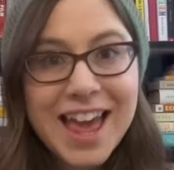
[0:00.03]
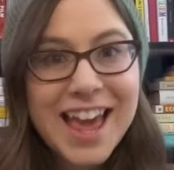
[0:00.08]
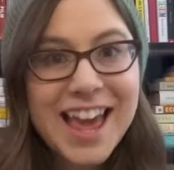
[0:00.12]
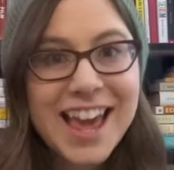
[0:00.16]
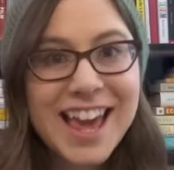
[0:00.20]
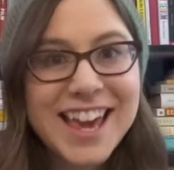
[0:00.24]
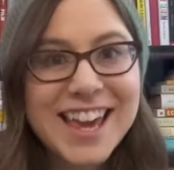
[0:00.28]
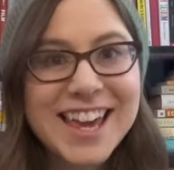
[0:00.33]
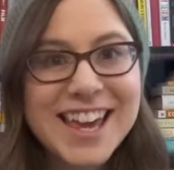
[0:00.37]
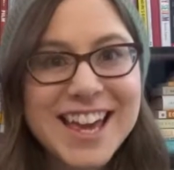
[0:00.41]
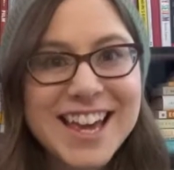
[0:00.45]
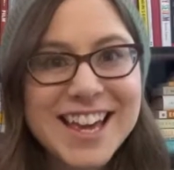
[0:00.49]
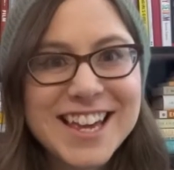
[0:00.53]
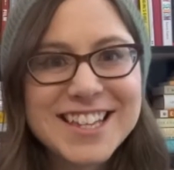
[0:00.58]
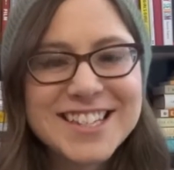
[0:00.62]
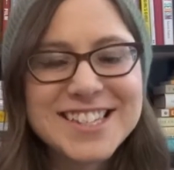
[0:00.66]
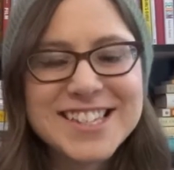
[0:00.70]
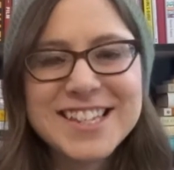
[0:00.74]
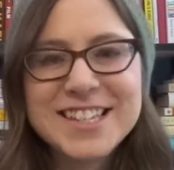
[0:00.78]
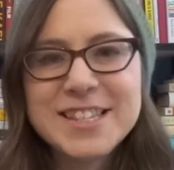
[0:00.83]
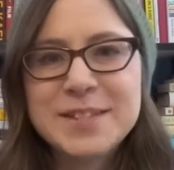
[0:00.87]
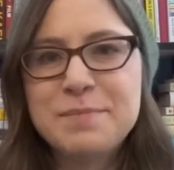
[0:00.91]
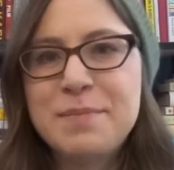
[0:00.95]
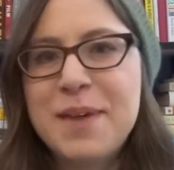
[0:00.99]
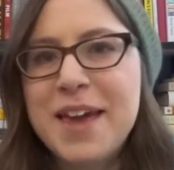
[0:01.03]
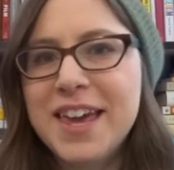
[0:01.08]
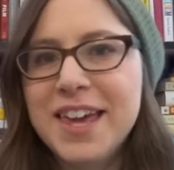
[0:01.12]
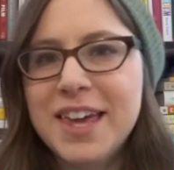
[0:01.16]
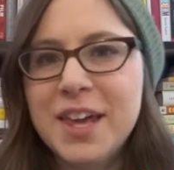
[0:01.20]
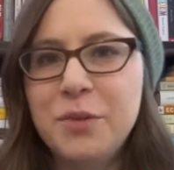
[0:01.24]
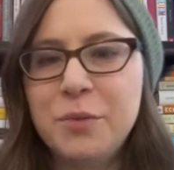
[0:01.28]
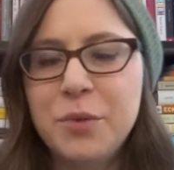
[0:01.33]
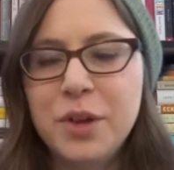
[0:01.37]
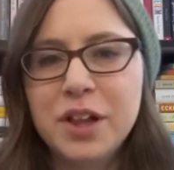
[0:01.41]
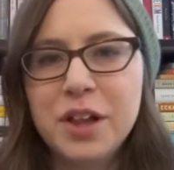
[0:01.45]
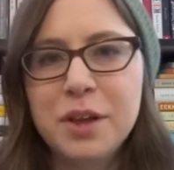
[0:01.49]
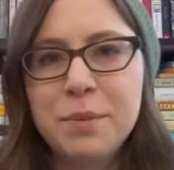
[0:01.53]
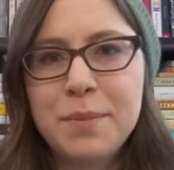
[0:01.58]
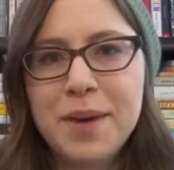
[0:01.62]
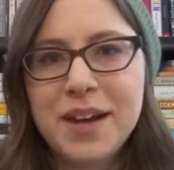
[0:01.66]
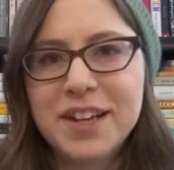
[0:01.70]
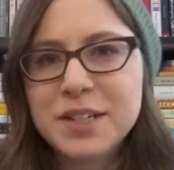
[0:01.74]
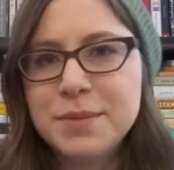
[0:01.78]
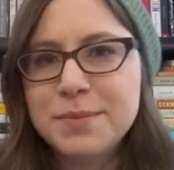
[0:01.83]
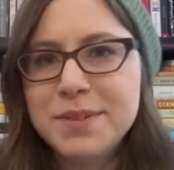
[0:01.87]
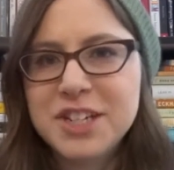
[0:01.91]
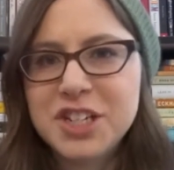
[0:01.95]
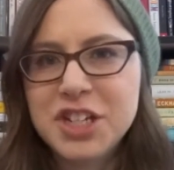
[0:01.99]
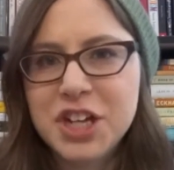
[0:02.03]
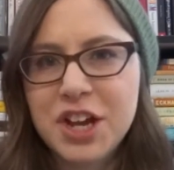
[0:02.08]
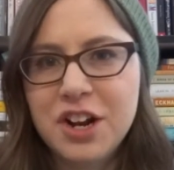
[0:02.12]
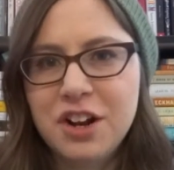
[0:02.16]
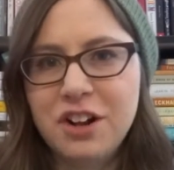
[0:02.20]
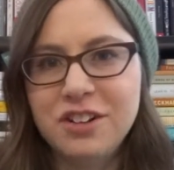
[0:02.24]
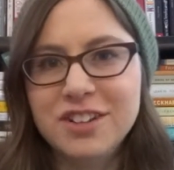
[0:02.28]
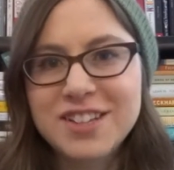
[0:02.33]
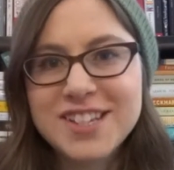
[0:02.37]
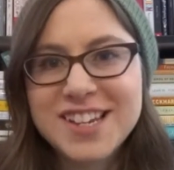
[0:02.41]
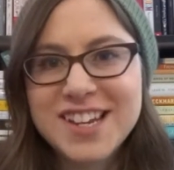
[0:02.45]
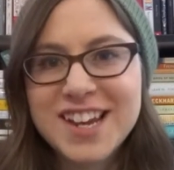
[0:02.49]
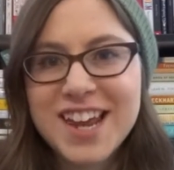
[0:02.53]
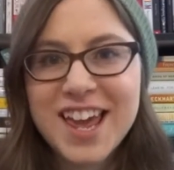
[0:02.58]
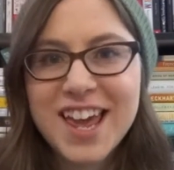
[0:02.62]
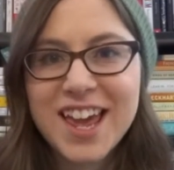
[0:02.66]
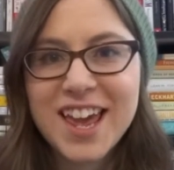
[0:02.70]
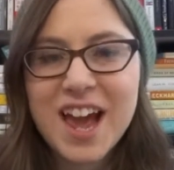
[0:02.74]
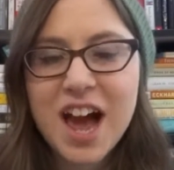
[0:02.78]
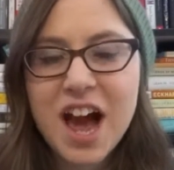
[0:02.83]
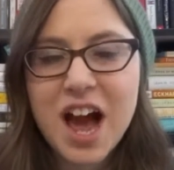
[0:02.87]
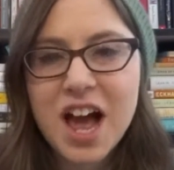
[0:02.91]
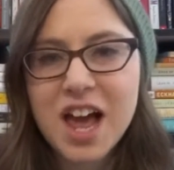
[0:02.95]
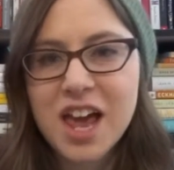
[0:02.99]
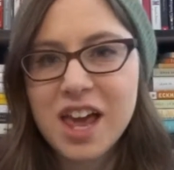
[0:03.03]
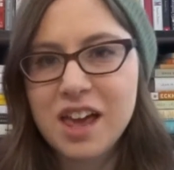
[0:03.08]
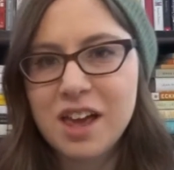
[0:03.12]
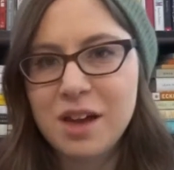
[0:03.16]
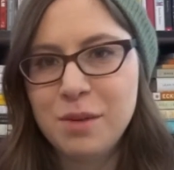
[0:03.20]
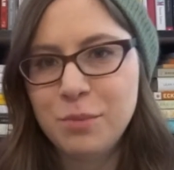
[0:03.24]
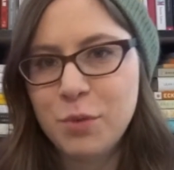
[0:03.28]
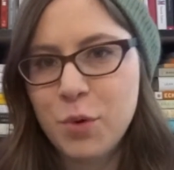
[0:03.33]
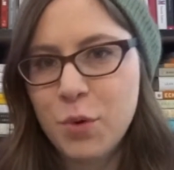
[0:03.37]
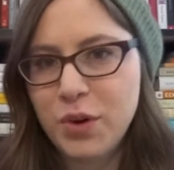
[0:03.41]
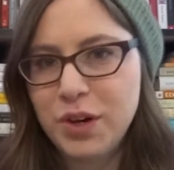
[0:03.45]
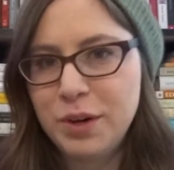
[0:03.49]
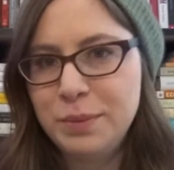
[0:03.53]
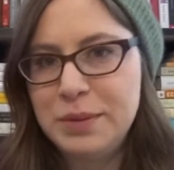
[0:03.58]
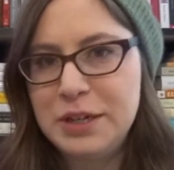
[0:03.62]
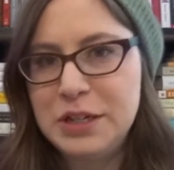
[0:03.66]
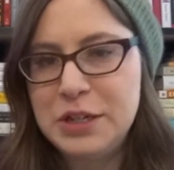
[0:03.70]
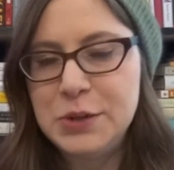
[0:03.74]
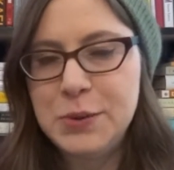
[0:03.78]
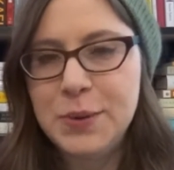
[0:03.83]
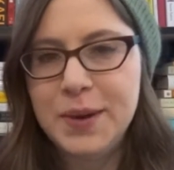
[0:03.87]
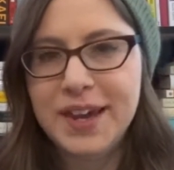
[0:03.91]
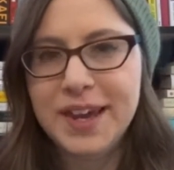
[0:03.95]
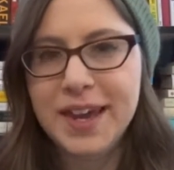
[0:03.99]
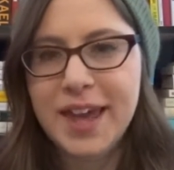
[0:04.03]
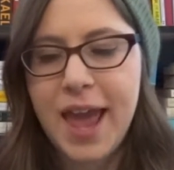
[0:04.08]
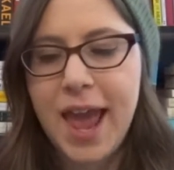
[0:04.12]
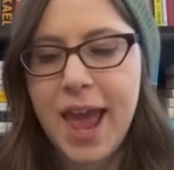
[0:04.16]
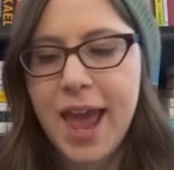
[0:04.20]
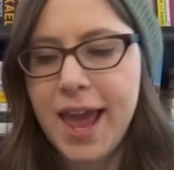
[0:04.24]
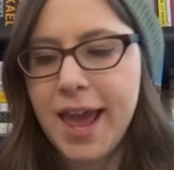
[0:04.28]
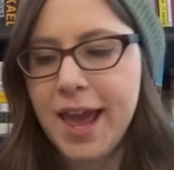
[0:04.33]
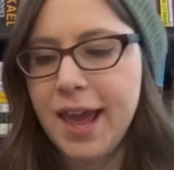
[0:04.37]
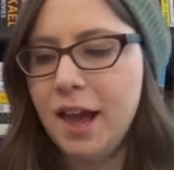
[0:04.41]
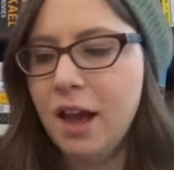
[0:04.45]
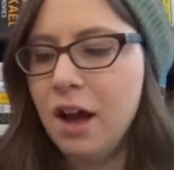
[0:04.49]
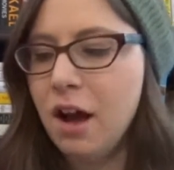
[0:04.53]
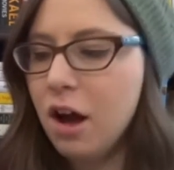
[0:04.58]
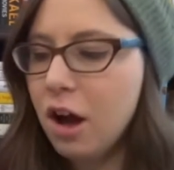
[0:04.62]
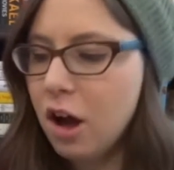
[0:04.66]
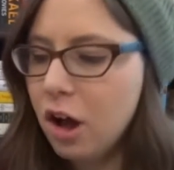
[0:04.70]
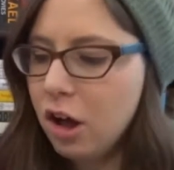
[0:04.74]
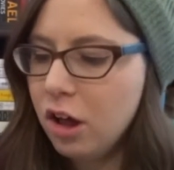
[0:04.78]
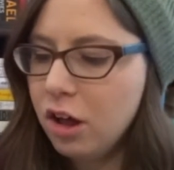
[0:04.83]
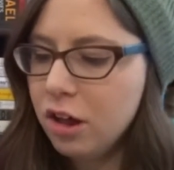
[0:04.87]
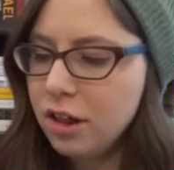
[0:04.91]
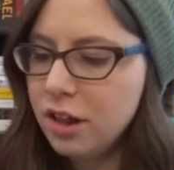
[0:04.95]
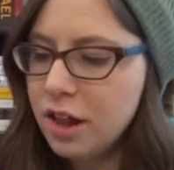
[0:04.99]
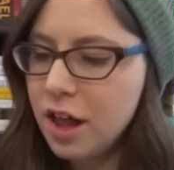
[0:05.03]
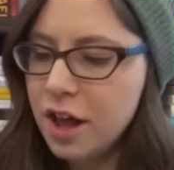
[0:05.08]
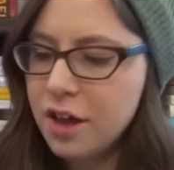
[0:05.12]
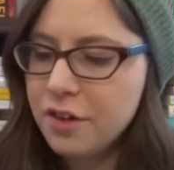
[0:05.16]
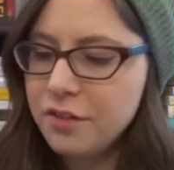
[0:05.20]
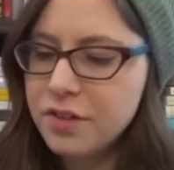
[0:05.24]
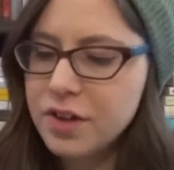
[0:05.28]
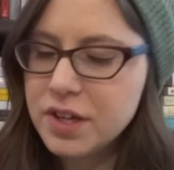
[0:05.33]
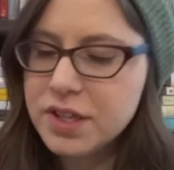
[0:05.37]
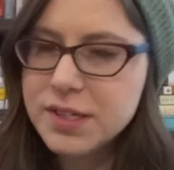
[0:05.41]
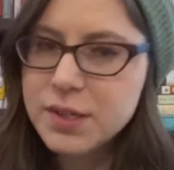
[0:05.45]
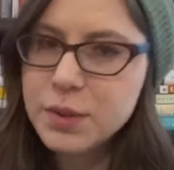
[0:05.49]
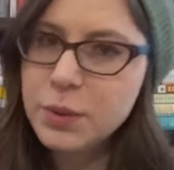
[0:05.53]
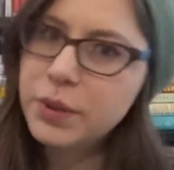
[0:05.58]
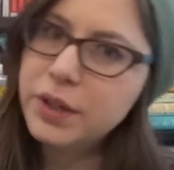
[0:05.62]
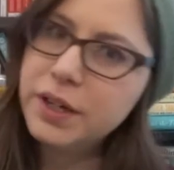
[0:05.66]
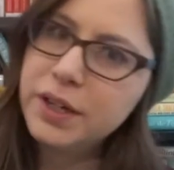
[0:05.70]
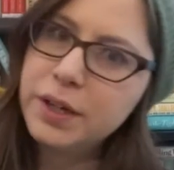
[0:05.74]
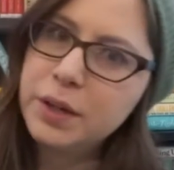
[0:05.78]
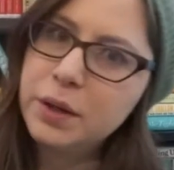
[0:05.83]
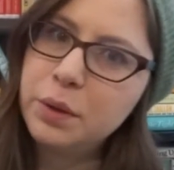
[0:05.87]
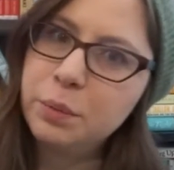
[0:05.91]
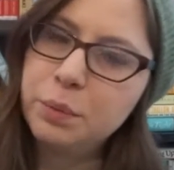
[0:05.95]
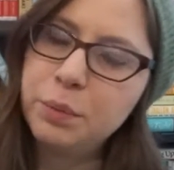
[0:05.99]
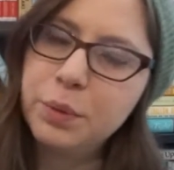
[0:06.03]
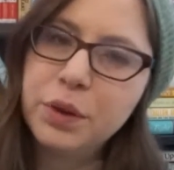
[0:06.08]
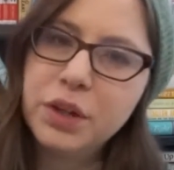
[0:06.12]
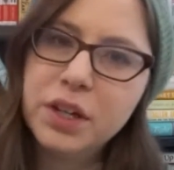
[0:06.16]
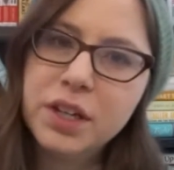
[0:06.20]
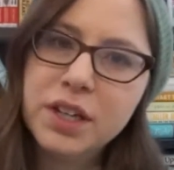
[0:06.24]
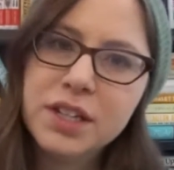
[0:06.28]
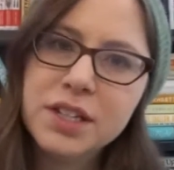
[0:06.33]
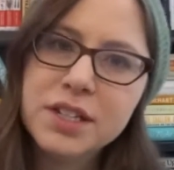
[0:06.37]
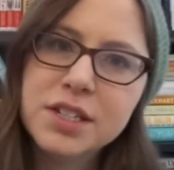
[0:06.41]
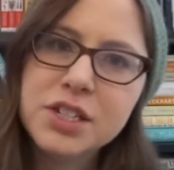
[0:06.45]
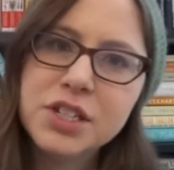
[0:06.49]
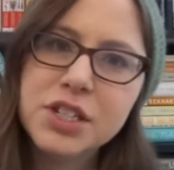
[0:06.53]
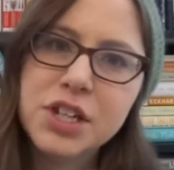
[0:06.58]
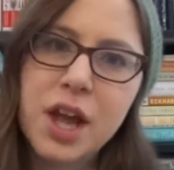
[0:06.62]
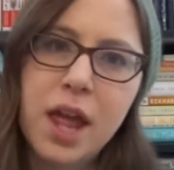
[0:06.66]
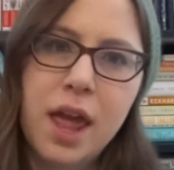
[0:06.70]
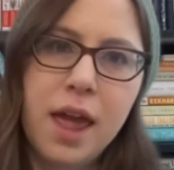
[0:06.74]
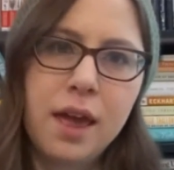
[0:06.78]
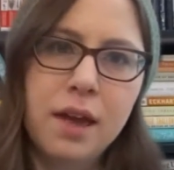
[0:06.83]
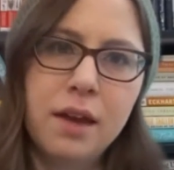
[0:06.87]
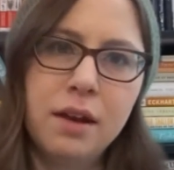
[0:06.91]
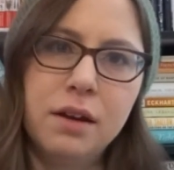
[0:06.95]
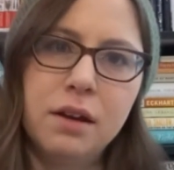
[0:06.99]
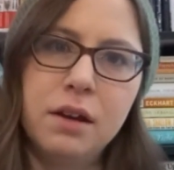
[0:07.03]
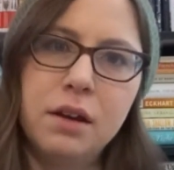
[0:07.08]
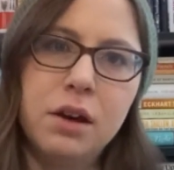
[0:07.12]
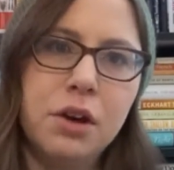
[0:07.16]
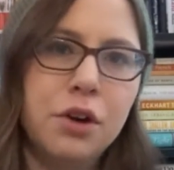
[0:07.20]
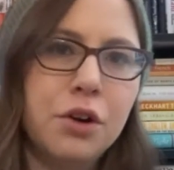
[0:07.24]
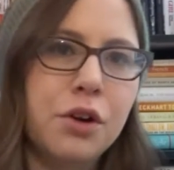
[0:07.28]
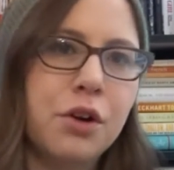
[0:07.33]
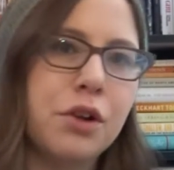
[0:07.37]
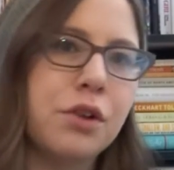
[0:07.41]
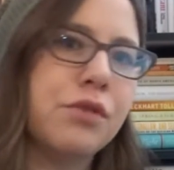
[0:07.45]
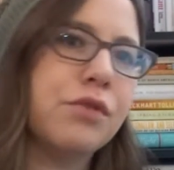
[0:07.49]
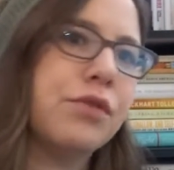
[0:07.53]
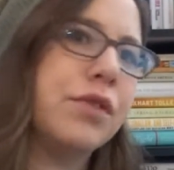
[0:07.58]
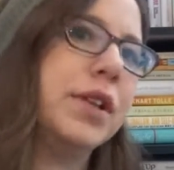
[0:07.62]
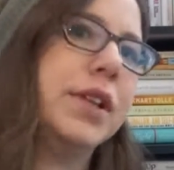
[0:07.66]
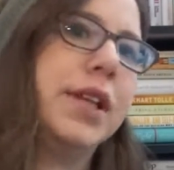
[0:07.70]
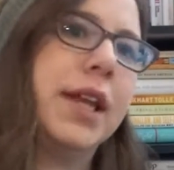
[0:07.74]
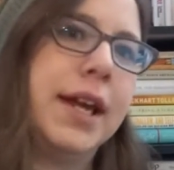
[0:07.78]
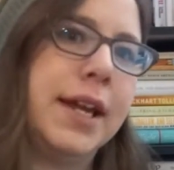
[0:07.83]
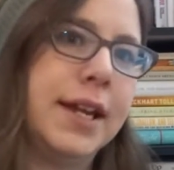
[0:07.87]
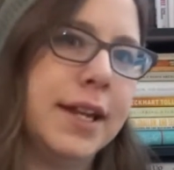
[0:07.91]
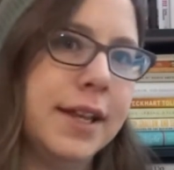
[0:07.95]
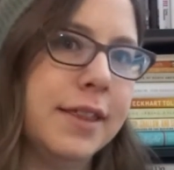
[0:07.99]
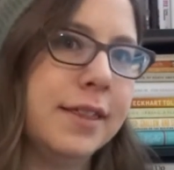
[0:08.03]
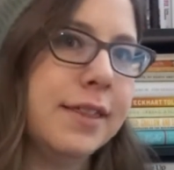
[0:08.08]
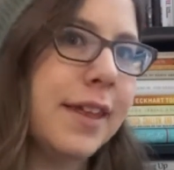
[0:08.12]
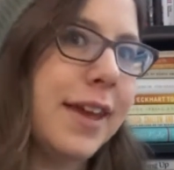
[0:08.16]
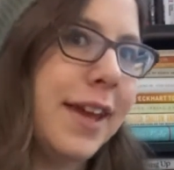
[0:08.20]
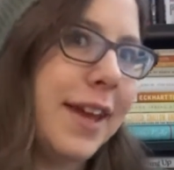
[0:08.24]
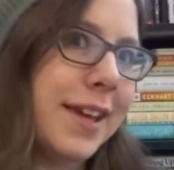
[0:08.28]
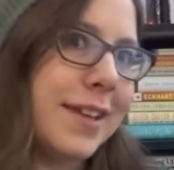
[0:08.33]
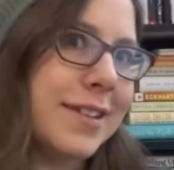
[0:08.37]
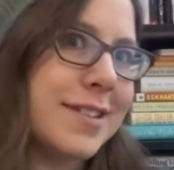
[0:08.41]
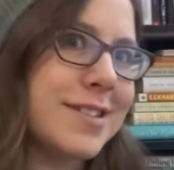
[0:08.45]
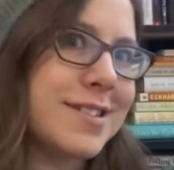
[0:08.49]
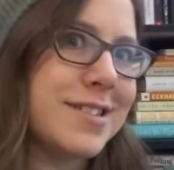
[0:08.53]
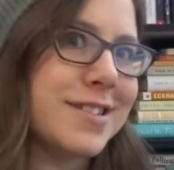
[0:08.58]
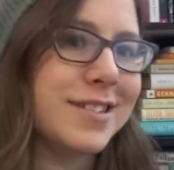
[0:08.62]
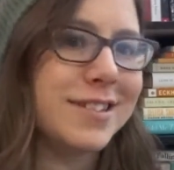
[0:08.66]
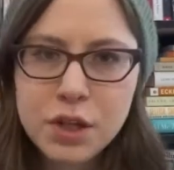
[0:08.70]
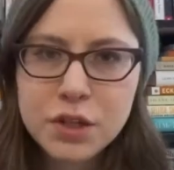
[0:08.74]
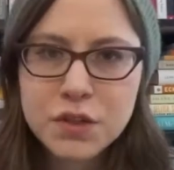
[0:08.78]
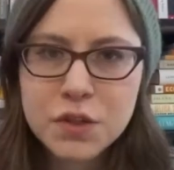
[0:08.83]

Hey guys, it's Megan. Welcome back to my channel. Today I am going to be doing a haul of assorted bookish and nerd related things.